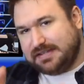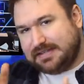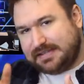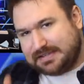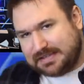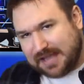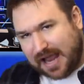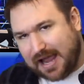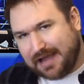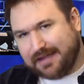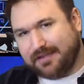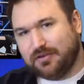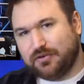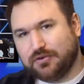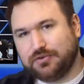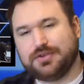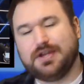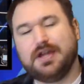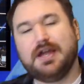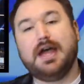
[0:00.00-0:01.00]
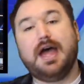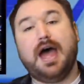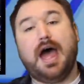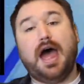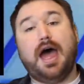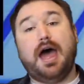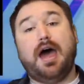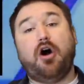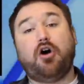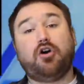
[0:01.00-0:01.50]
Styles.
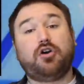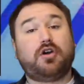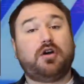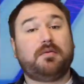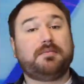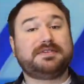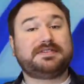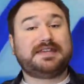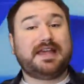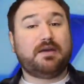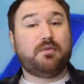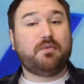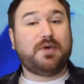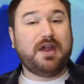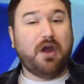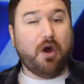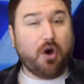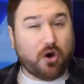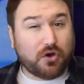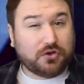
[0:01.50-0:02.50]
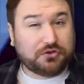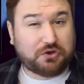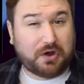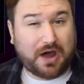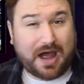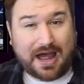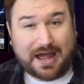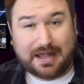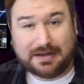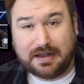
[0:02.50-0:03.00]
On commentary, we also
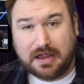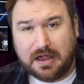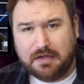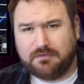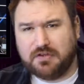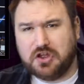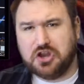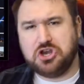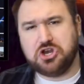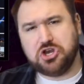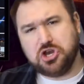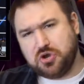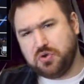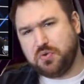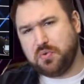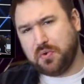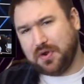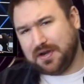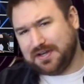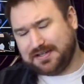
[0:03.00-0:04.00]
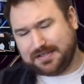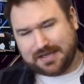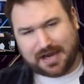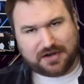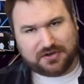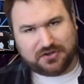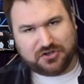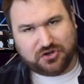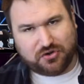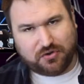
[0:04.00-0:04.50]
had the new
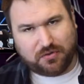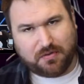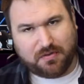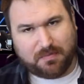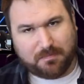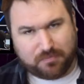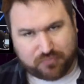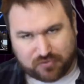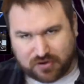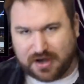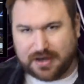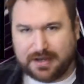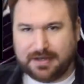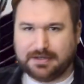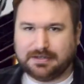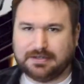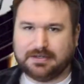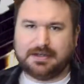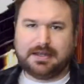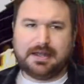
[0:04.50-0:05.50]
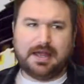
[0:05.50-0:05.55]
Daniel Bryan.